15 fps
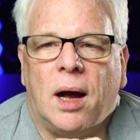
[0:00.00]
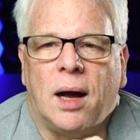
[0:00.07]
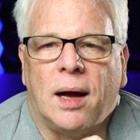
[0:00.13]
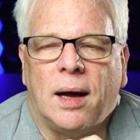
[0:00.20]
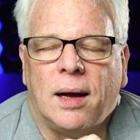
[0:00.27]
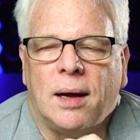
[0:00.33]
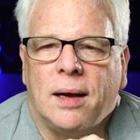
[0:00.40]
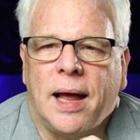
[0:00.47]

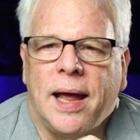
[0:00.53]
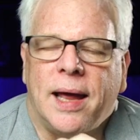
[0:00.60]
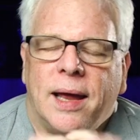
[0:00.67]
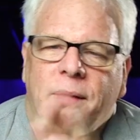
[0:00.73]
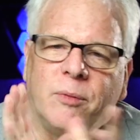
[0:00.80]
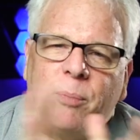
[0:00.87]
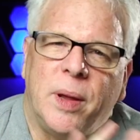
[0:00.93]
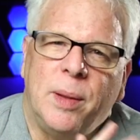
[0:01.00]
Uh,
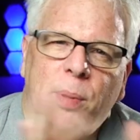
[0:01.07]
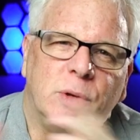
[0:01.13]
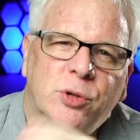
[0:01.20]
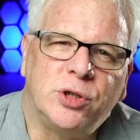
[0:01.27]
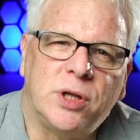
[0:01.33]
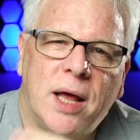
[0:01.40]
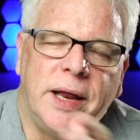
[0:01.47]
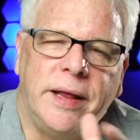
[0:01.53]
and people who
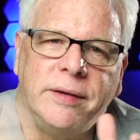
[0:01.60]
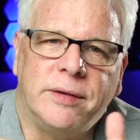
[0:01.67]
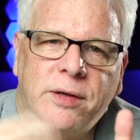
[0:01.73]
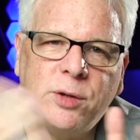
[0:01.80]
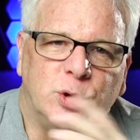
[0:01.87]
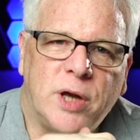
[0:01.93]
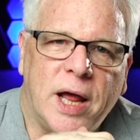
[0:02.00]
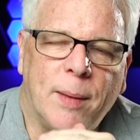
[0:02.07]
study,
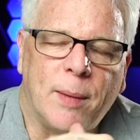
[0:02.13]
who stay